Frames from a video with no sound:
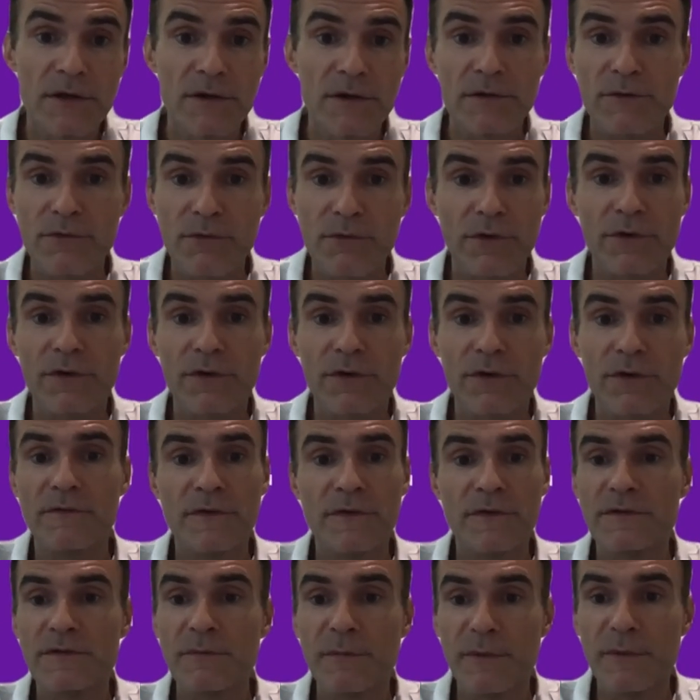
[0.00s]
three hundred
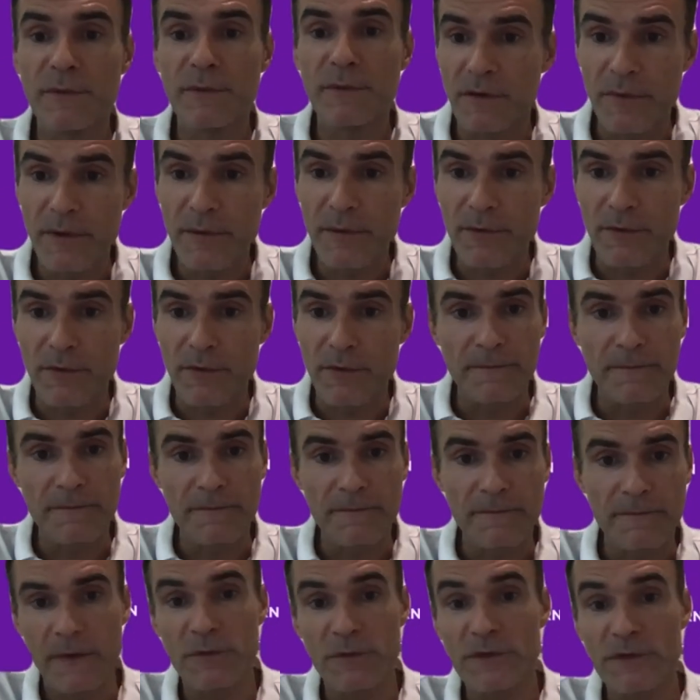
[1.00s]
fifty million people,
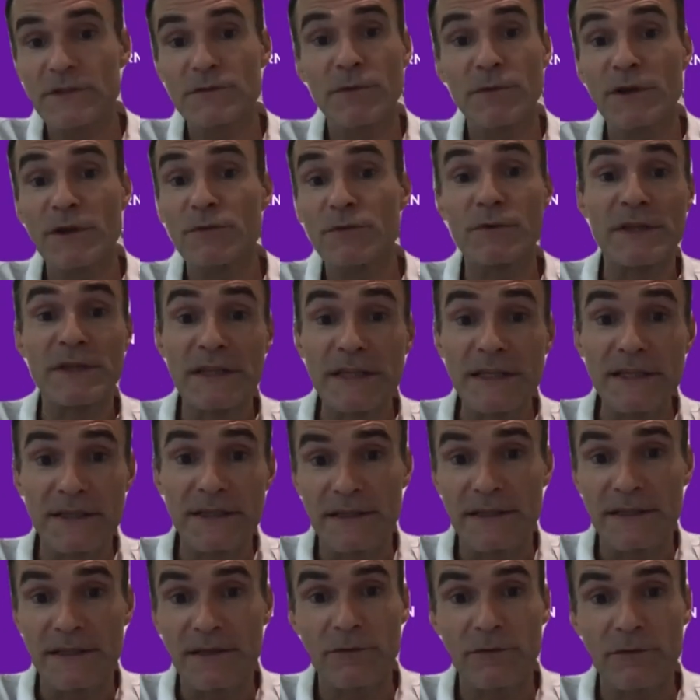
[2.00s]
which is what we
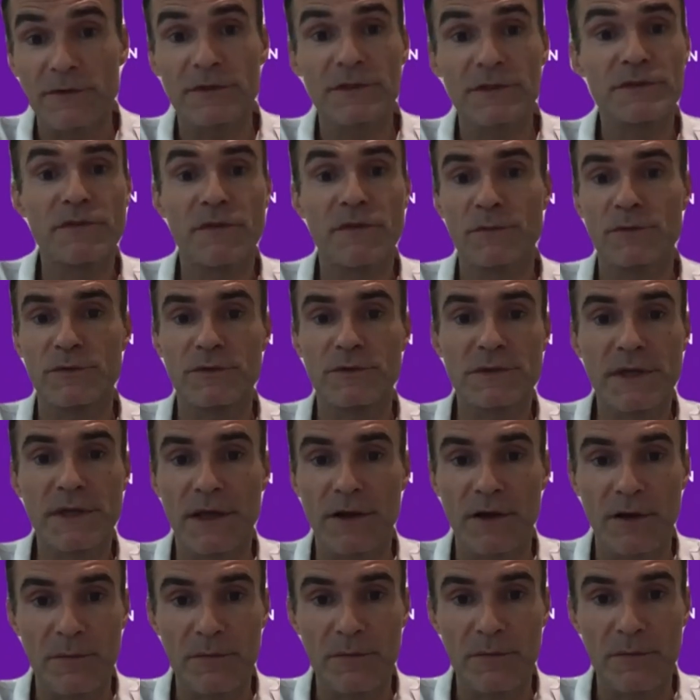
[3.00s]
need if we want this firm to
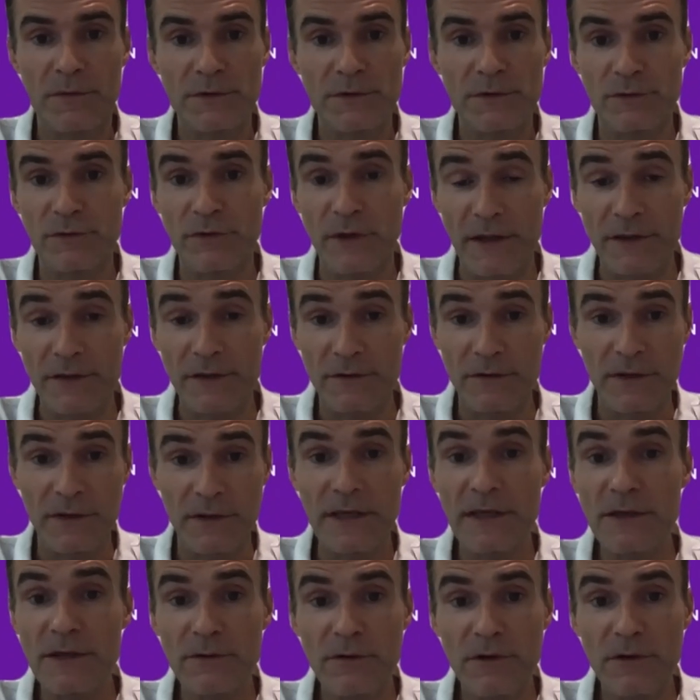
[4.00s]
scale up. So at the E
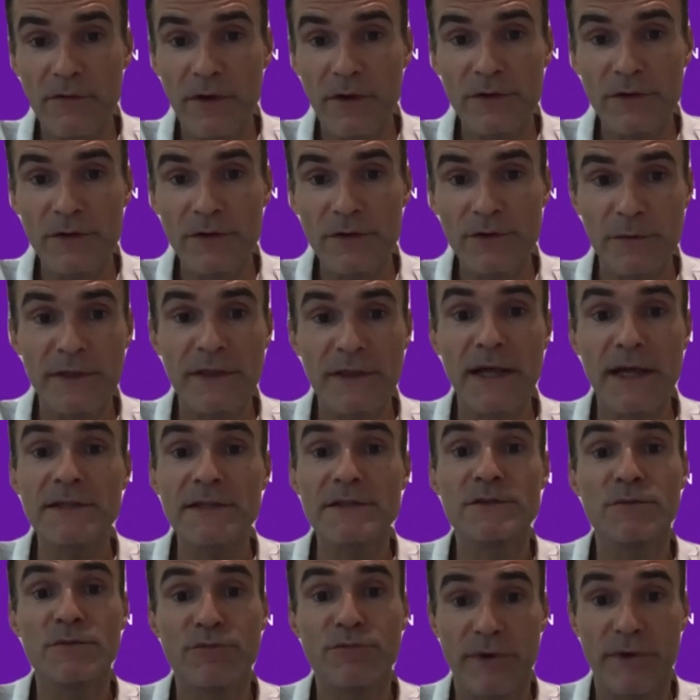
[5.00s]
U level, to me,
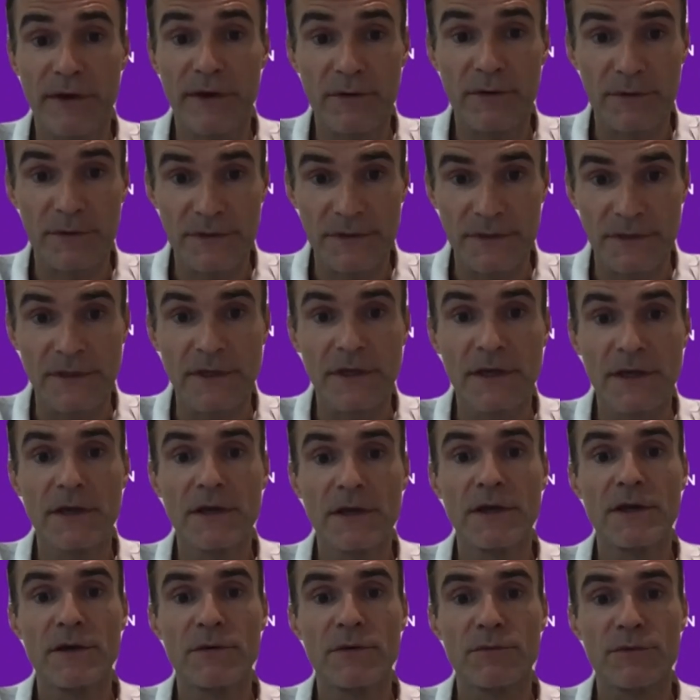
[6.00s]
that's the priority,
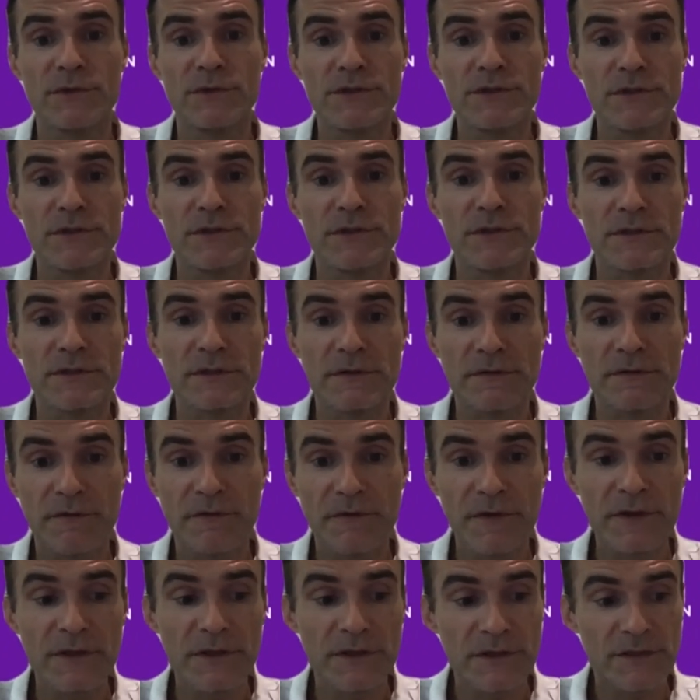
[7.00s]
which is
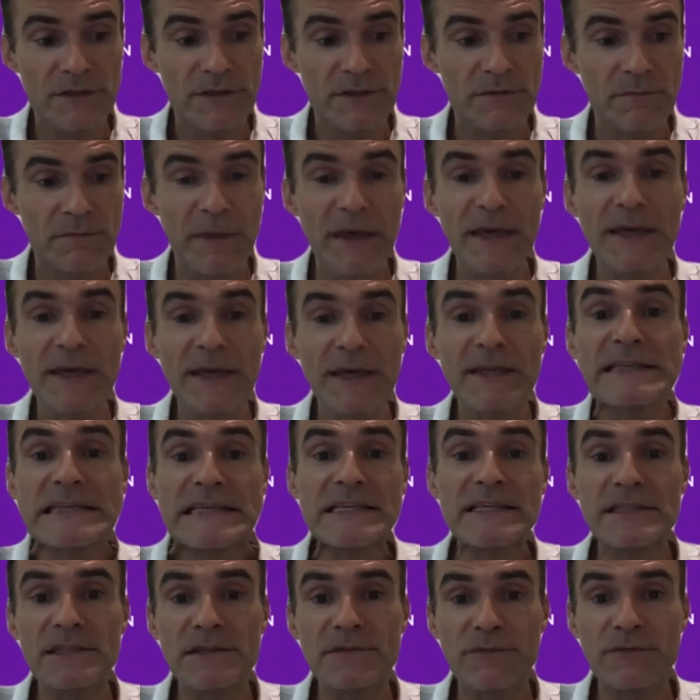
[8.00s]
finish, make it
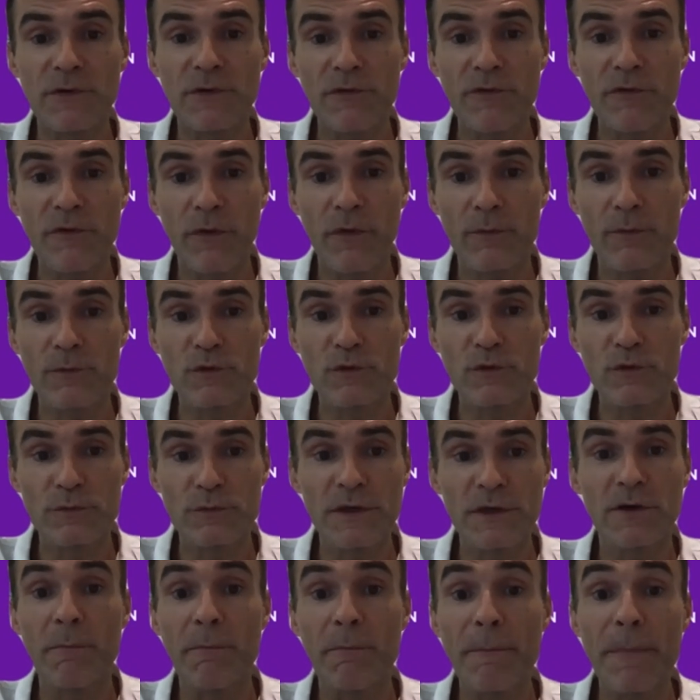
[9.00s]
easy for firms to
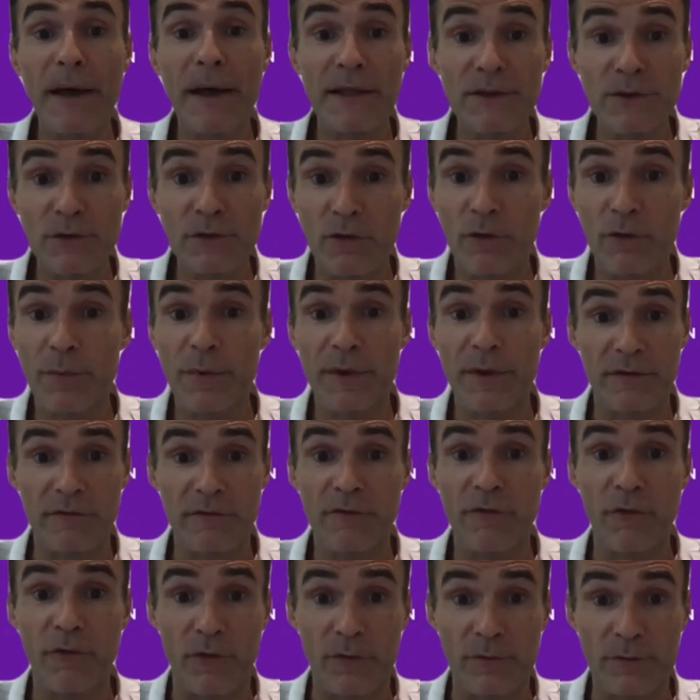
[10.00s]
become pan-European
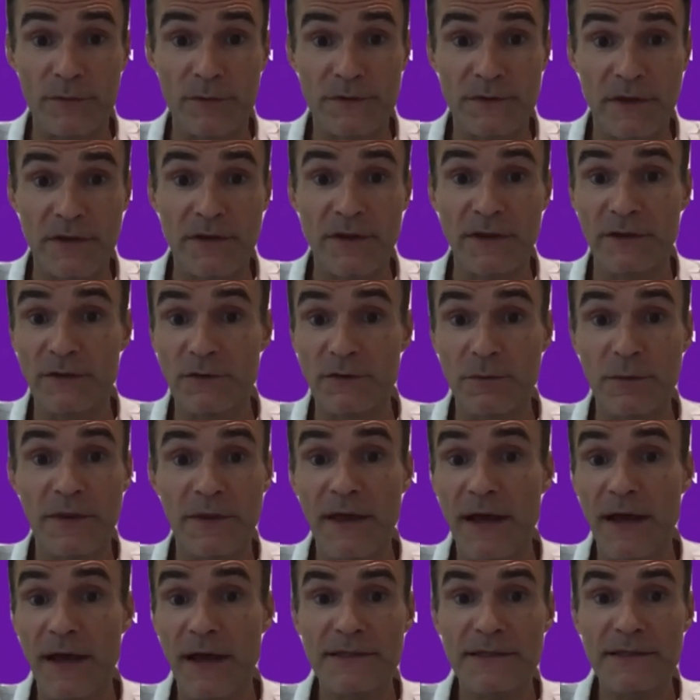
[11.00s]
firms. I think to me,
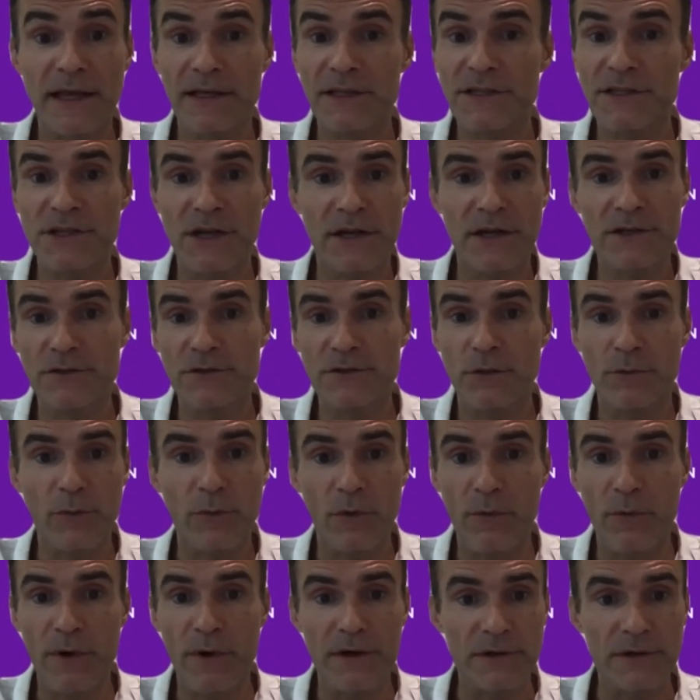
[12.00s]
that's like challenge
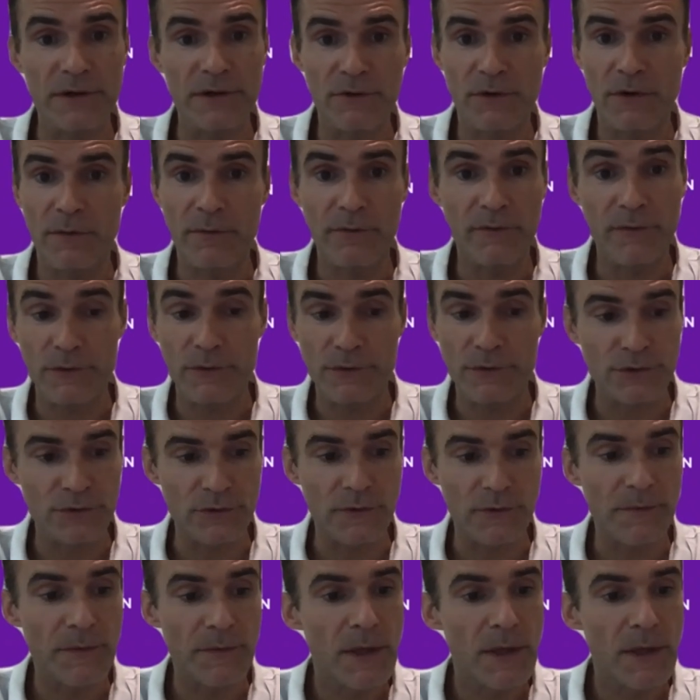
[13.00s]
number one in Europe for sure.